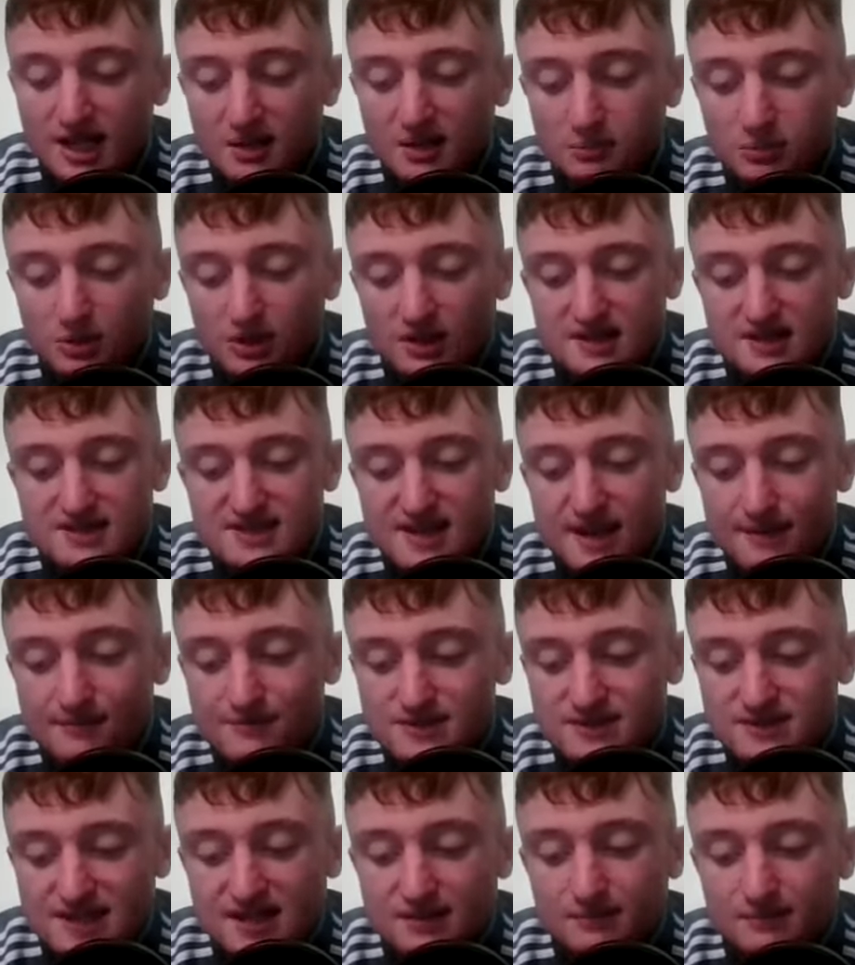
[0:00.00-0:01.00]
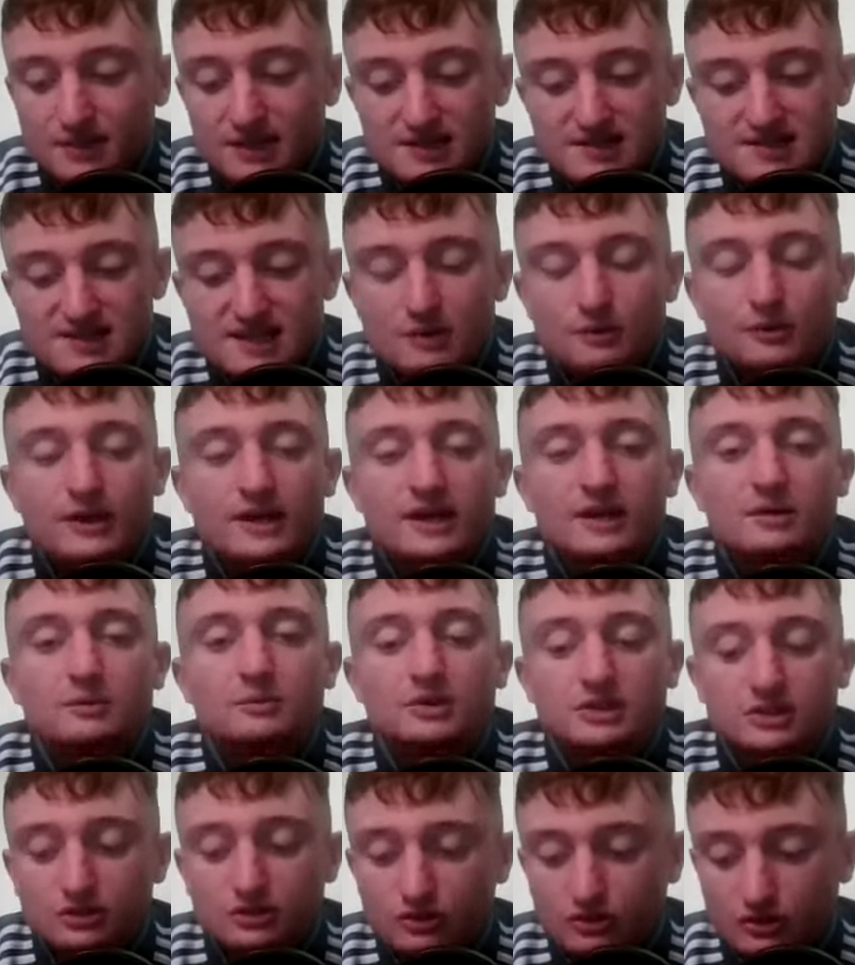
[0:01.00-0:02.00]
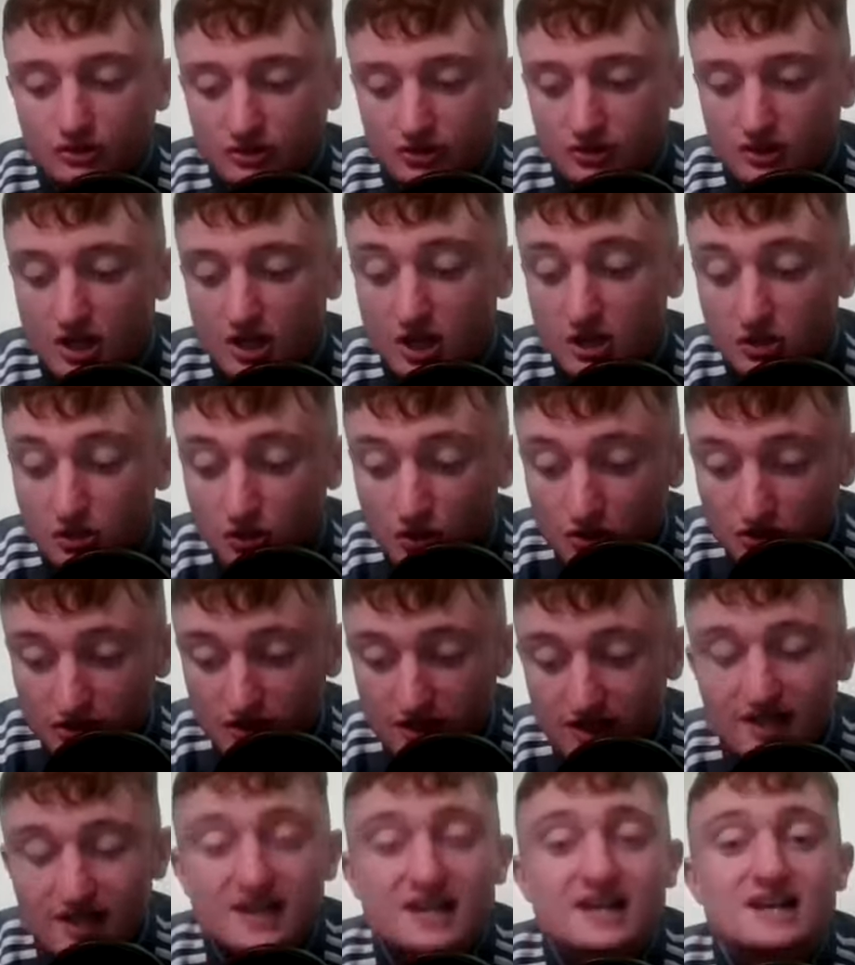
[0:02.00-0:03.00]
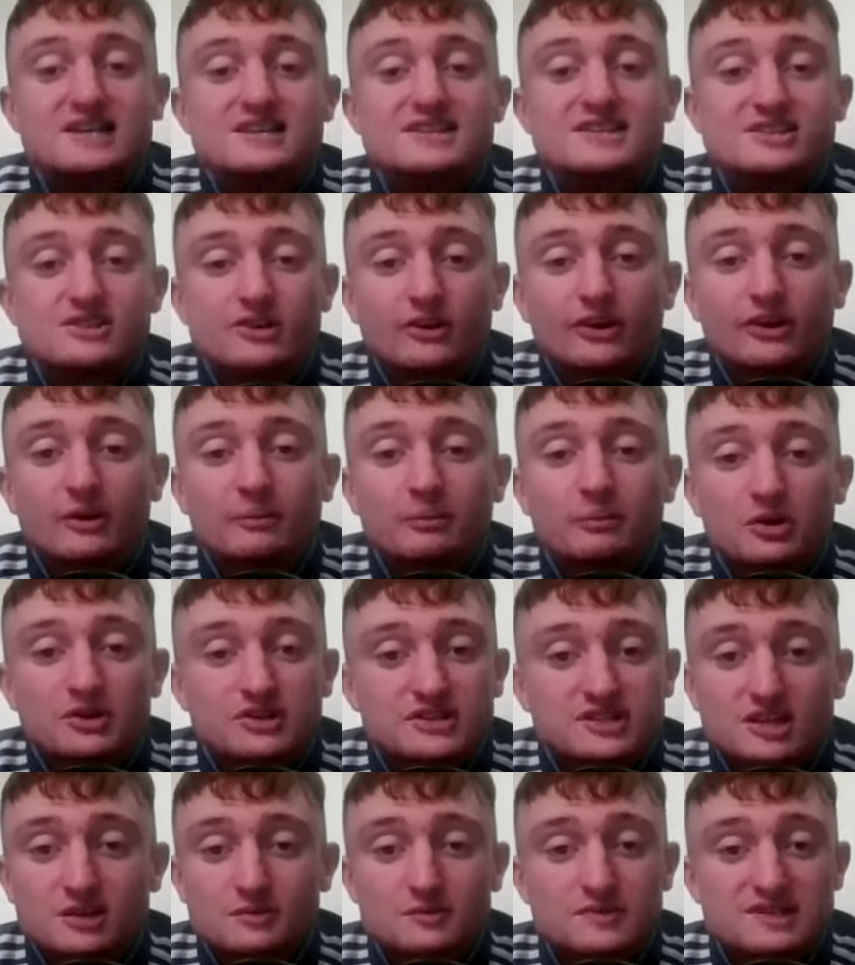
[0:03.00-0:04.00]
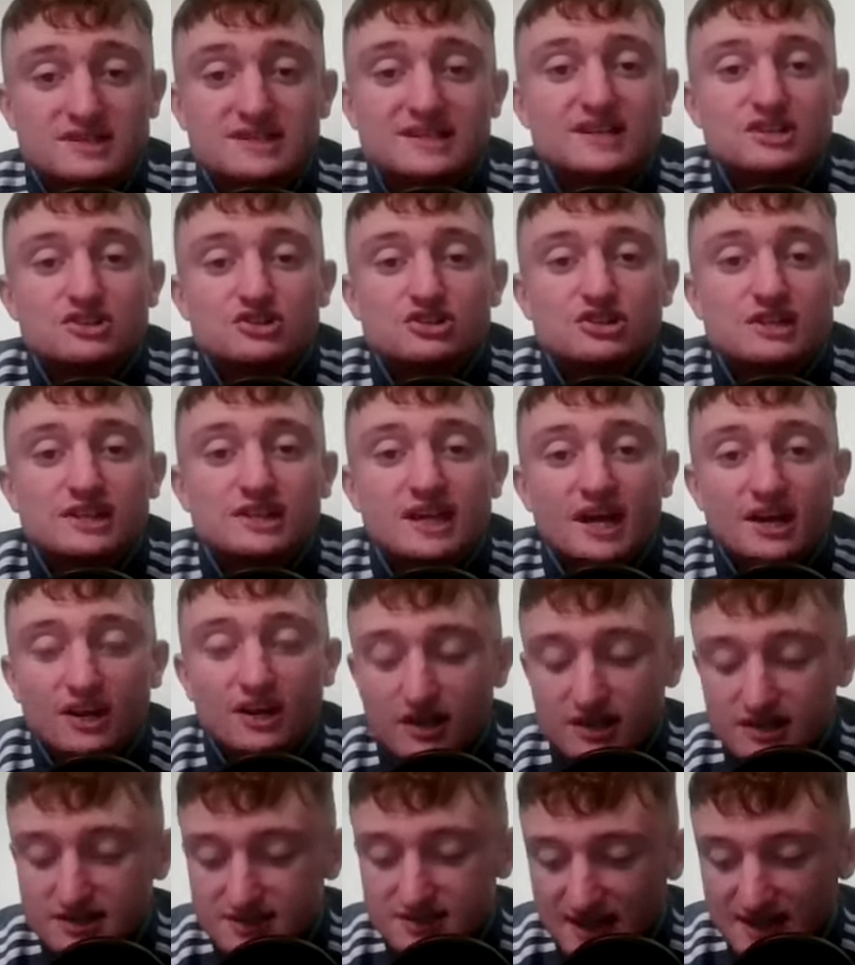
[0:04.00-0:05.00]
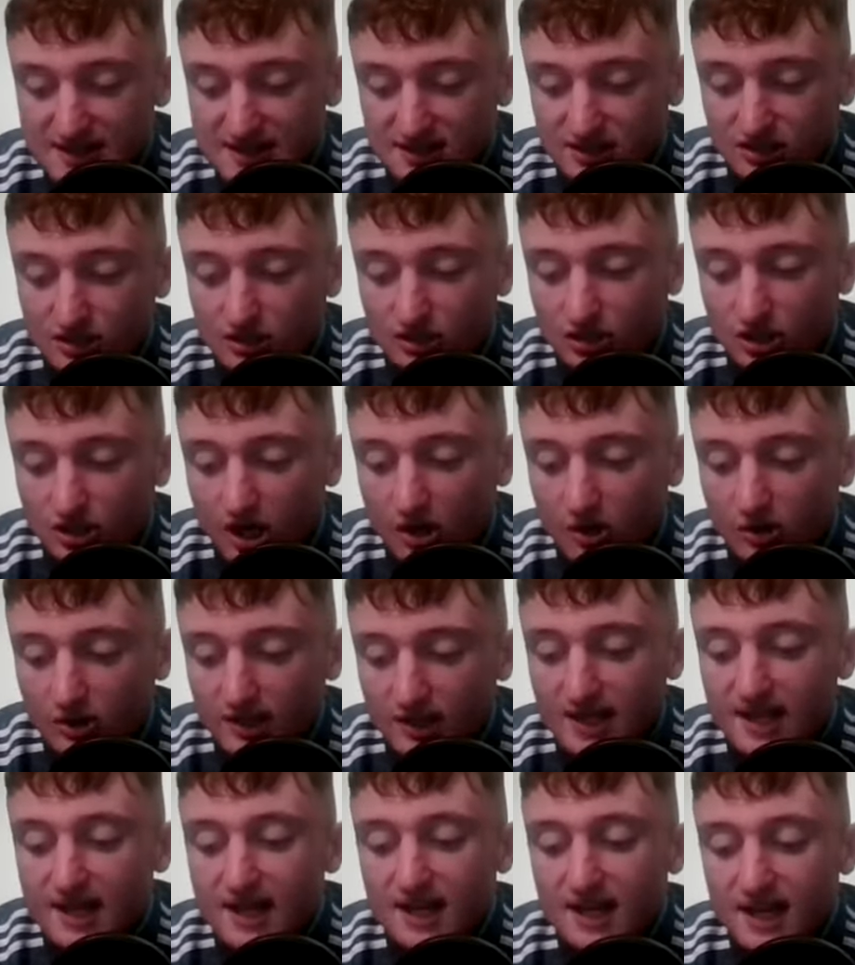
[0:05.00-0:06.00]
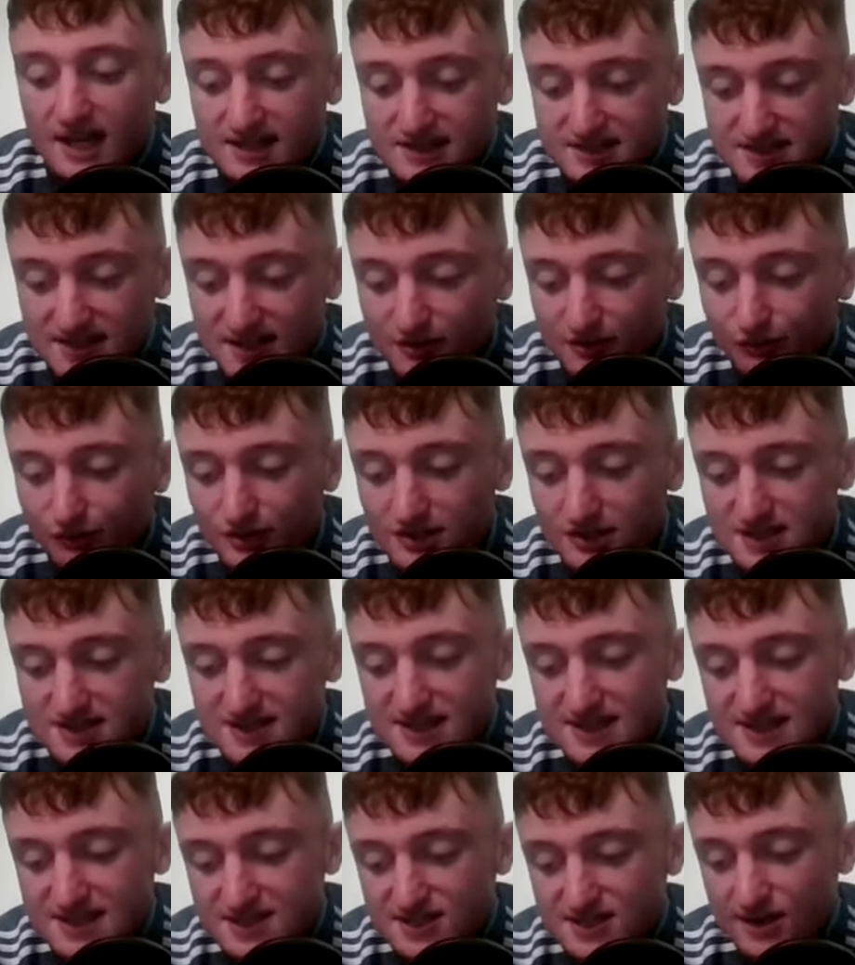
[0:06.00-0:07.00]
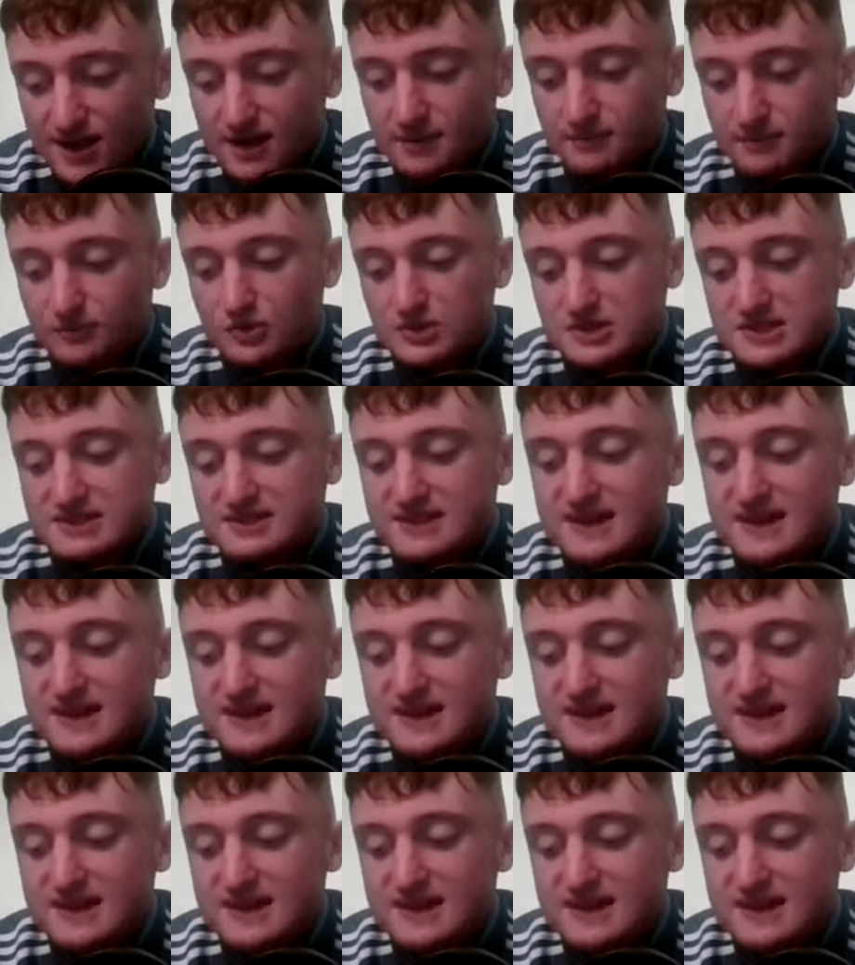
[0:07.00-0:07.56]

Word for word: But on 17 minutes, they were hit with another sucker punch, and it was literally an identical goal. The difference this time was